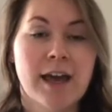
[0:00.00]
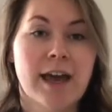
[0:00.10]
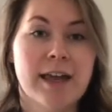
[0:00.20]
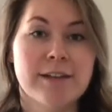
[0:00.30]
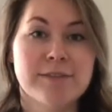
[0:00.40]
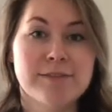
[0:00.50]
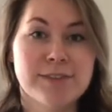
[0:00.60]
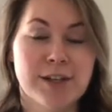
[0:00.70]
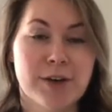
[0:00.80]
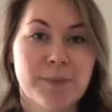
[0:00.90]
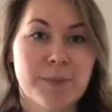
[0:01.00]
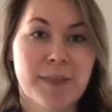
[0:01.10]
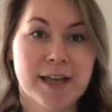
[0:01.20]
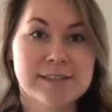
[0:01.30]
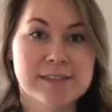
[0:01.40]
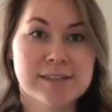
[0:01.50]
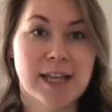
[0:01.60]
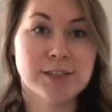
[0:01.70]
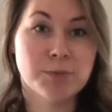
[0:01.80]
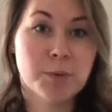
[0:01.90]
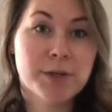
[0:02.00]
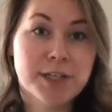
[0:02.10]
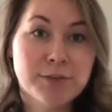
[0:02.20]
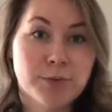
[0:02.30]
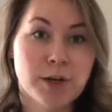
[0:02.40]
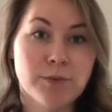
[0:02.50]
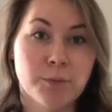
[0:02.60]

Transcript: And you know, that's what we're here for.